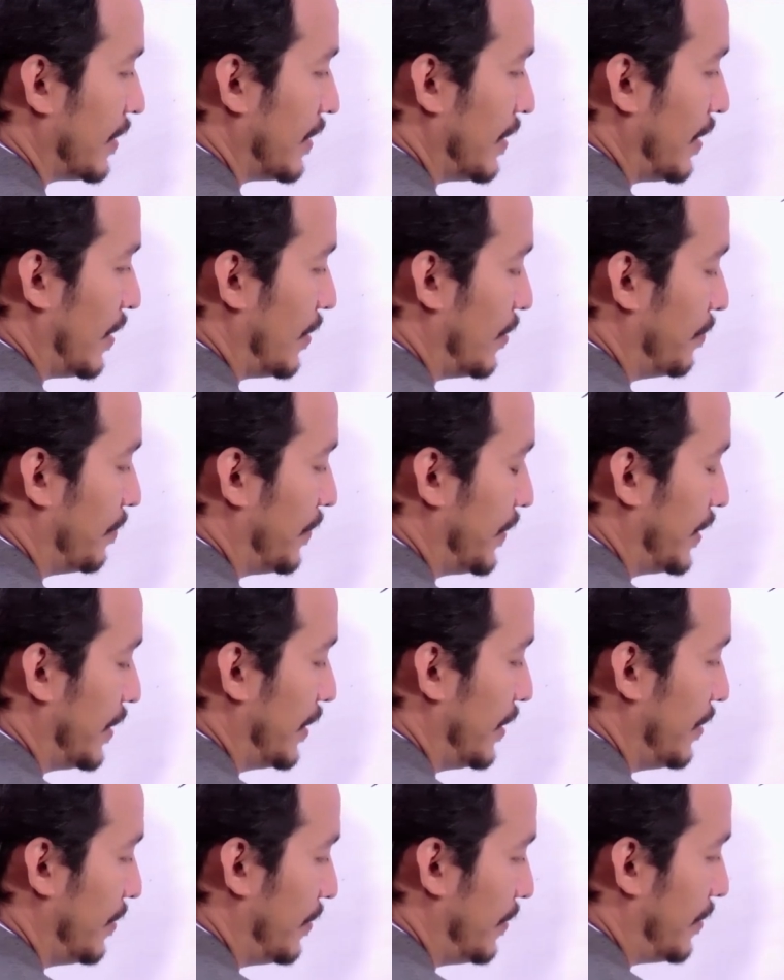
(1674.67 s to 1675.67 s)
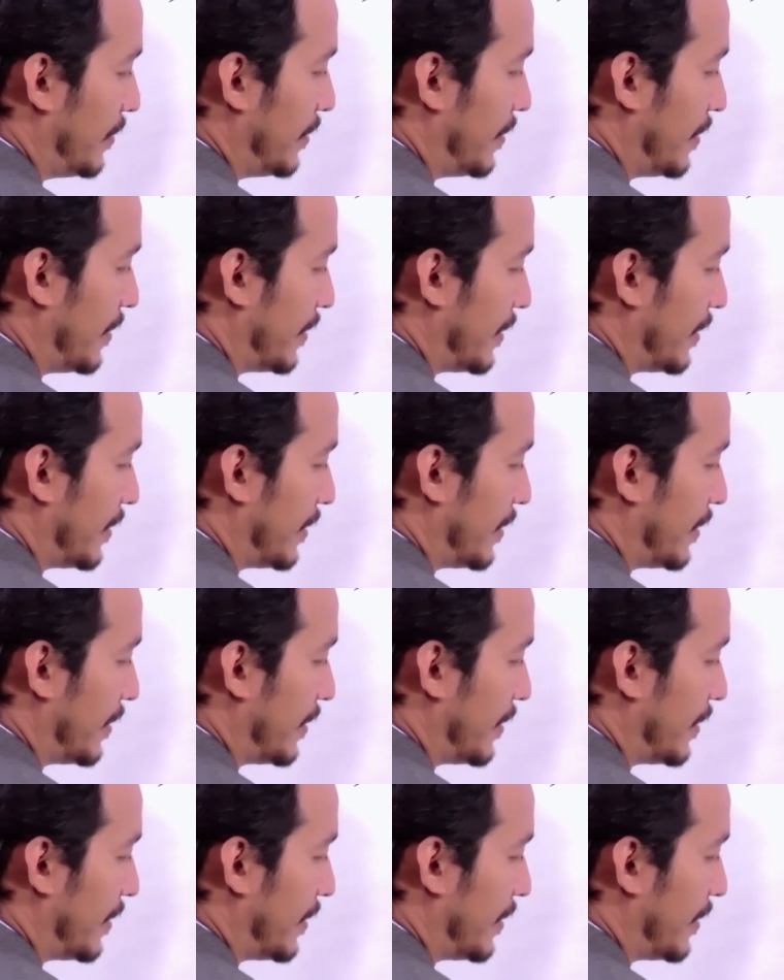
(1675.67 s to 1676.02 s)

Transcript: Open your